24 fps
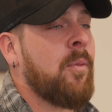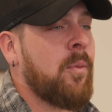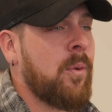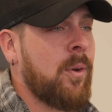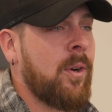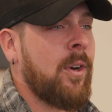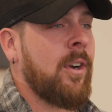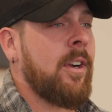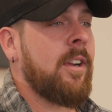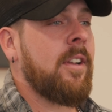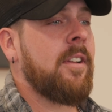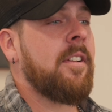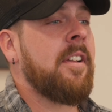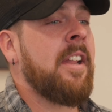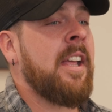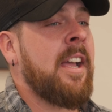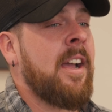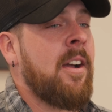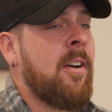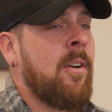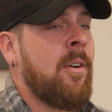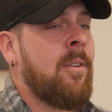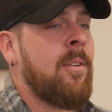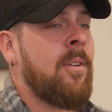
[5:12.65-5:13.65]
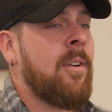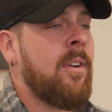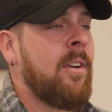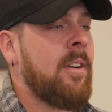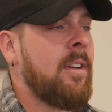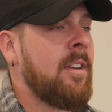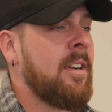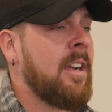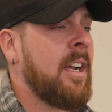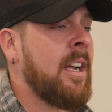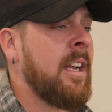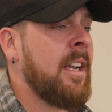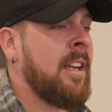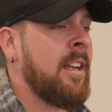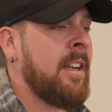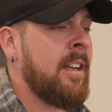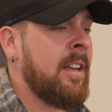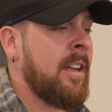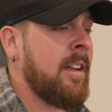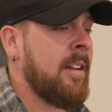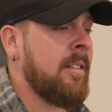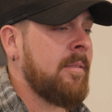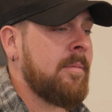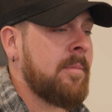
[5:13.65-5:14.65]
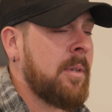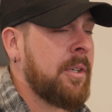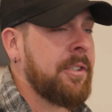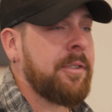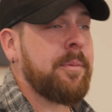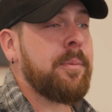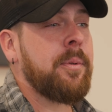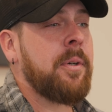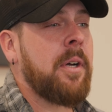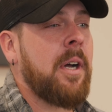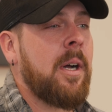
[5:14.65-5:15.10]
of work now, I have multiple